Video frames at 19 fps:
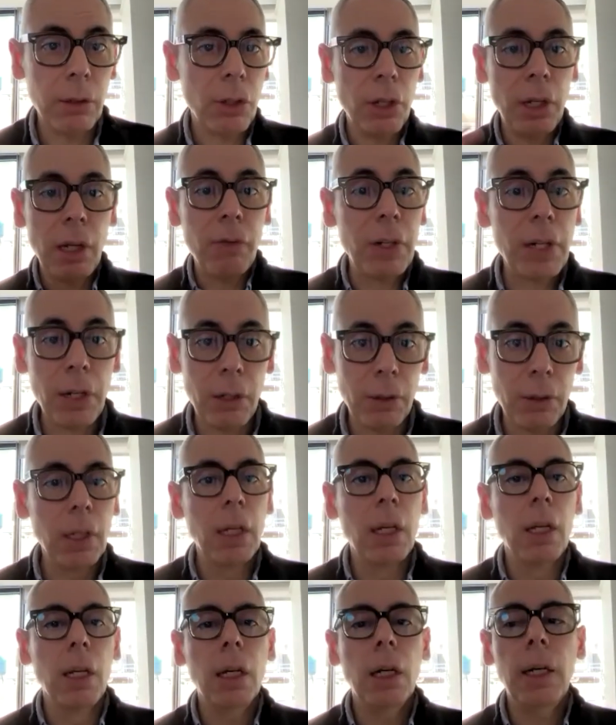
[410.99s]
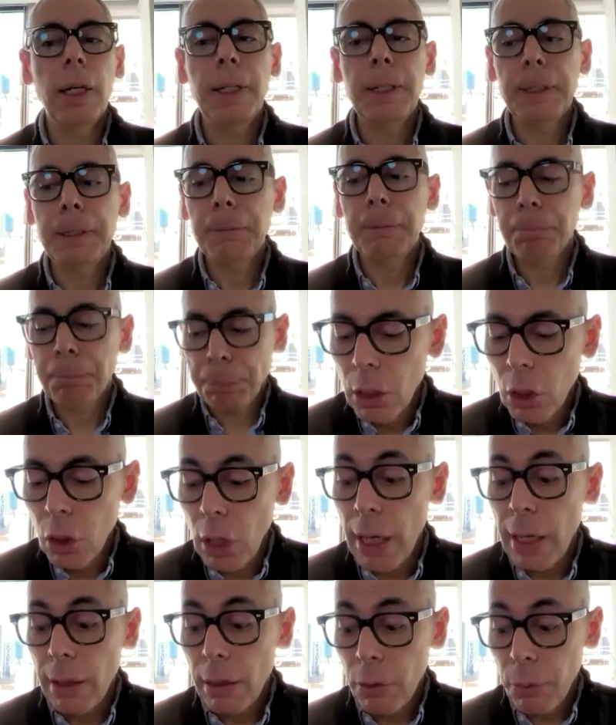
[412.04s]
You never know.
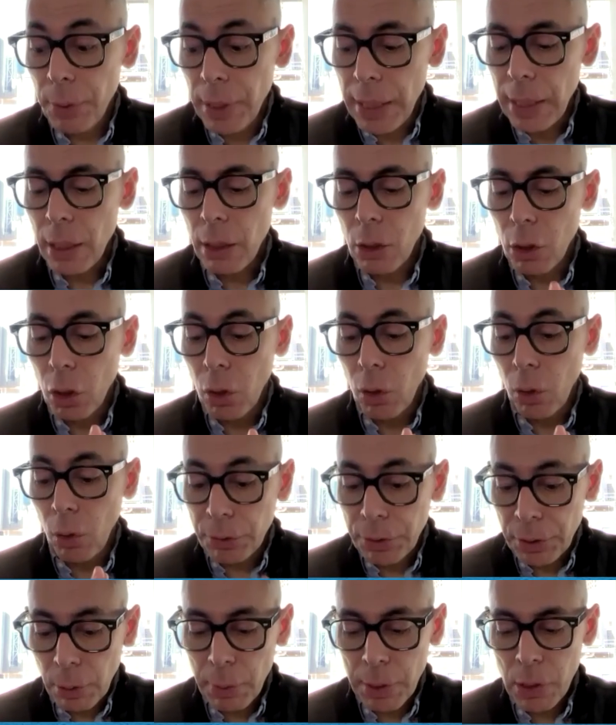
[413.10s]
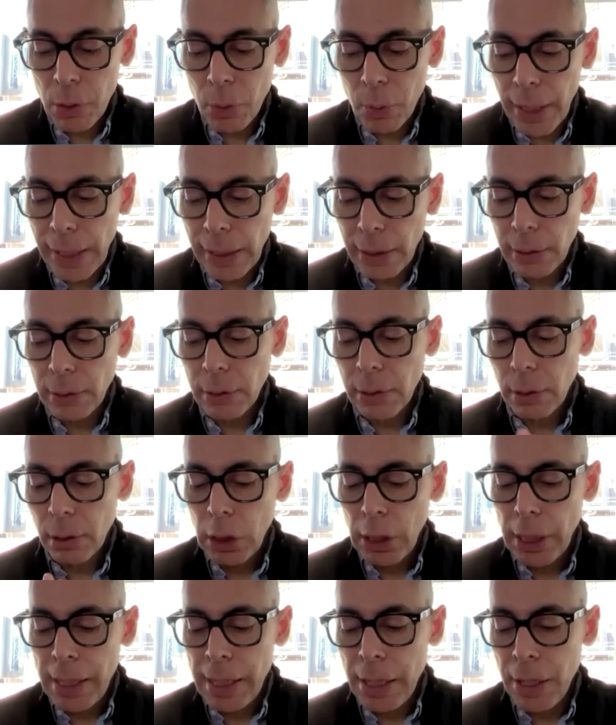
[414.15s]
Three, also what's great,
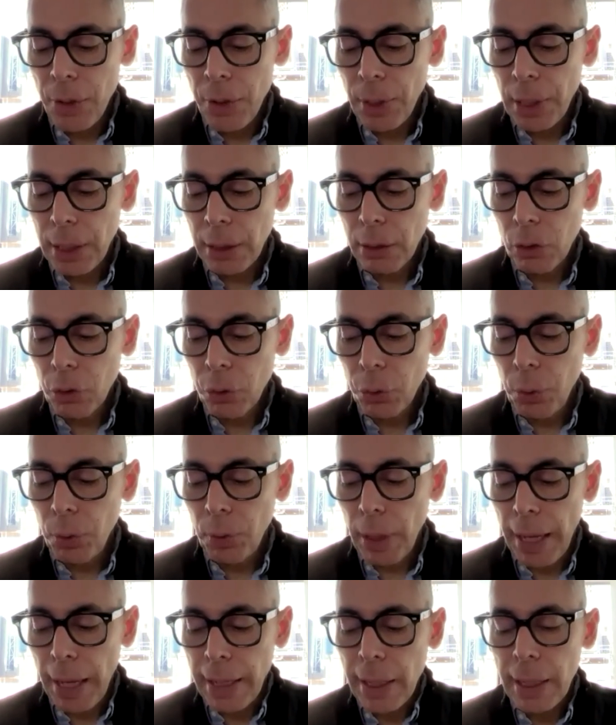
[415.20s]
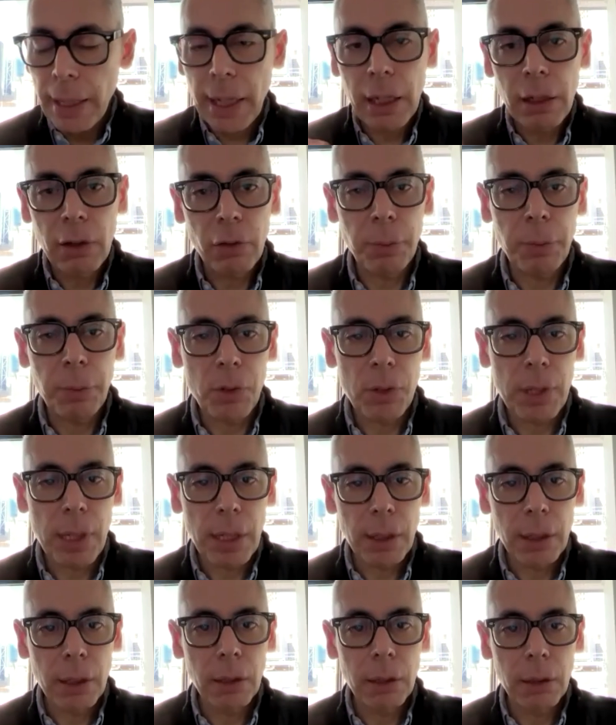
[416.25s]
you can do any kind of
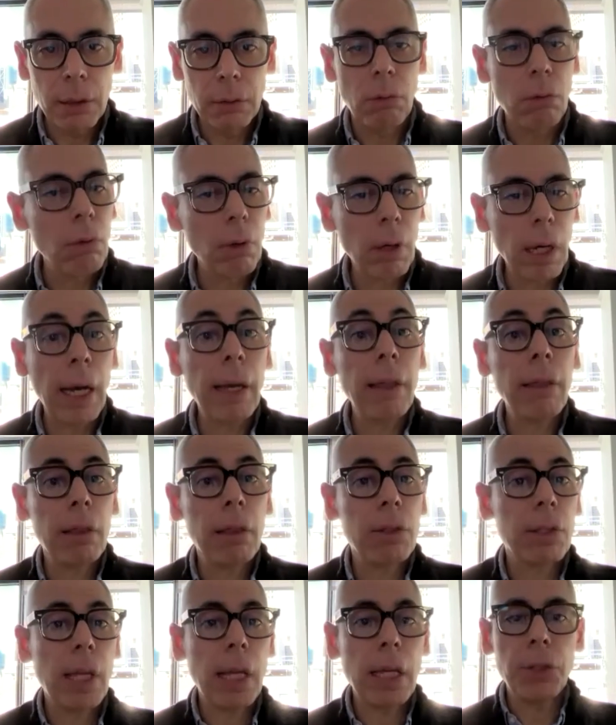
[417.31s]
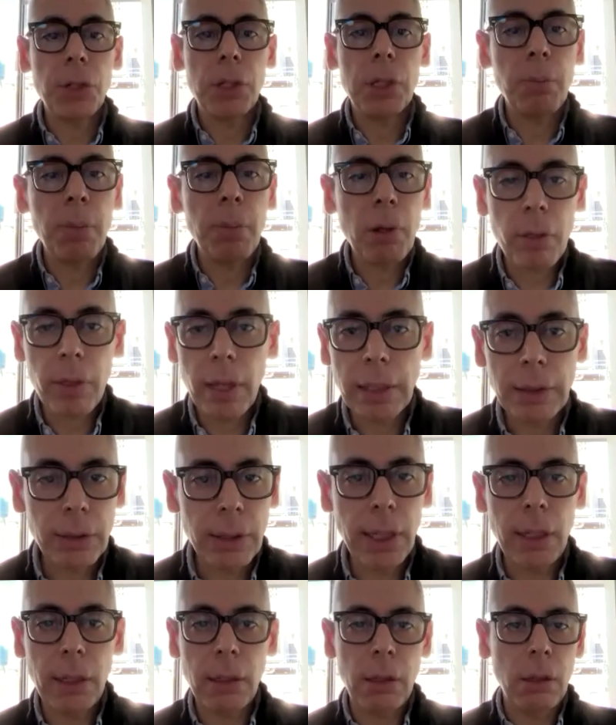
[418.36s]
music. I say just be
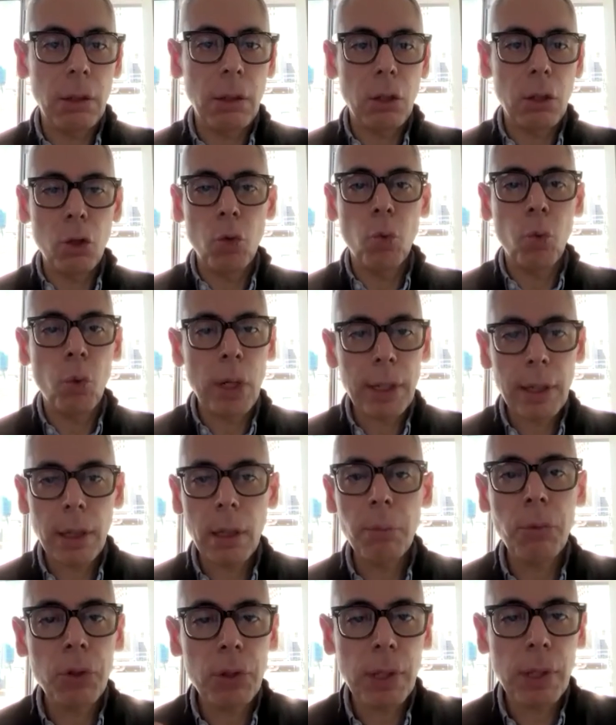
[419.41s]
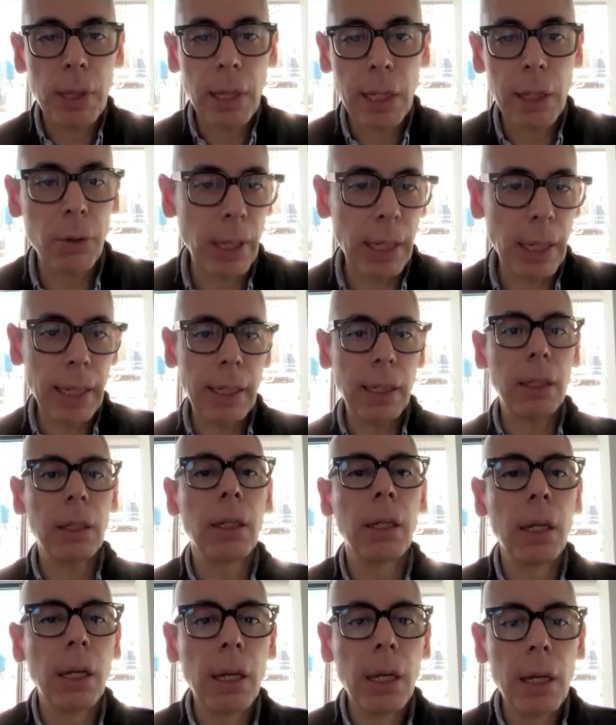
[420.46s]
authentic. Work the music that you like
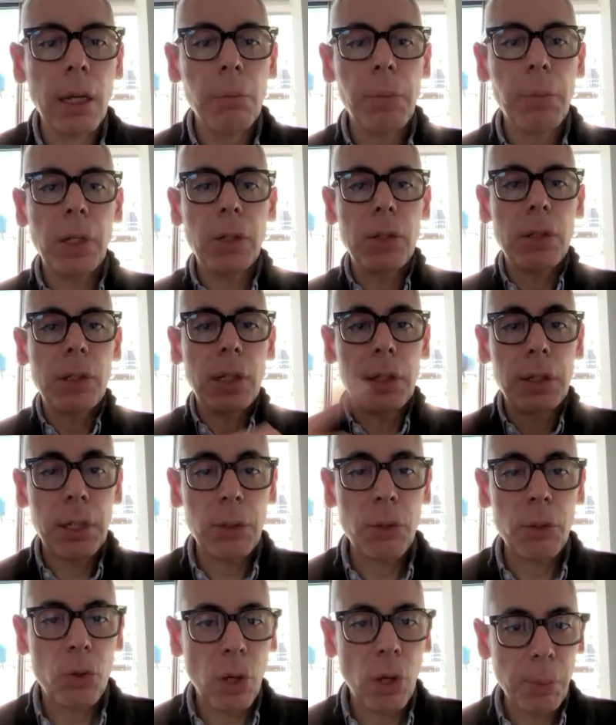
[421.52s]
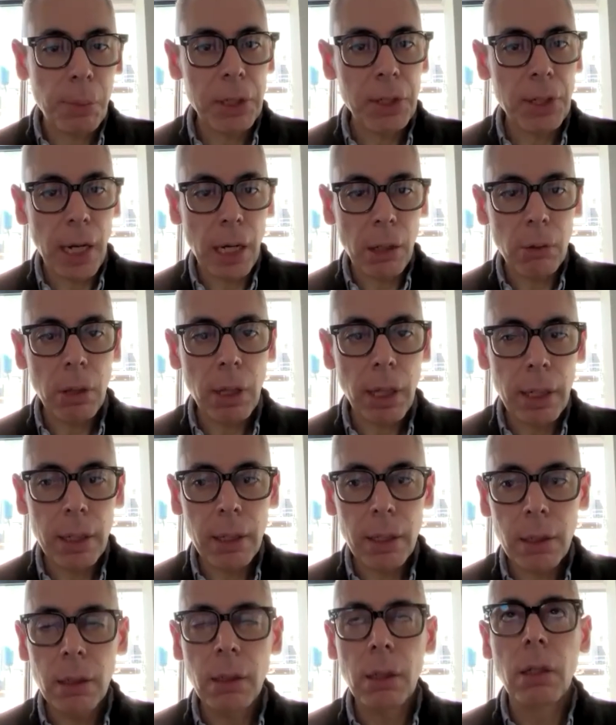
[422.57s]
because there's just so much out
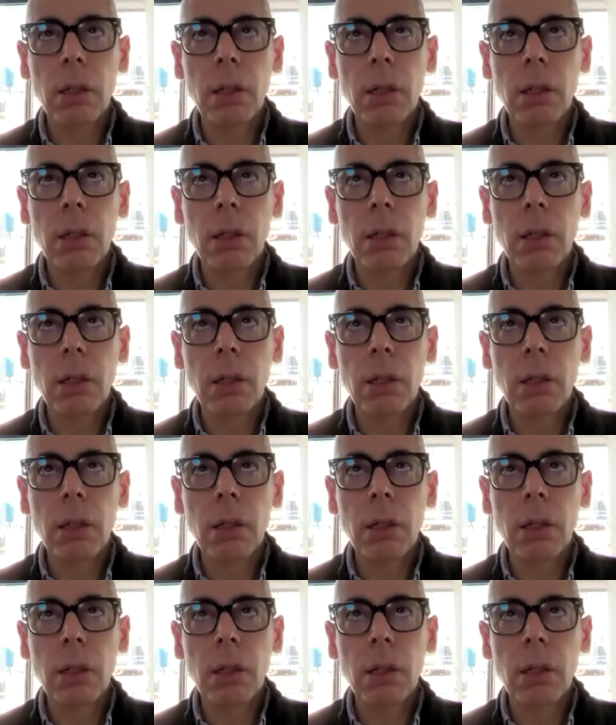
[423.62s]
there.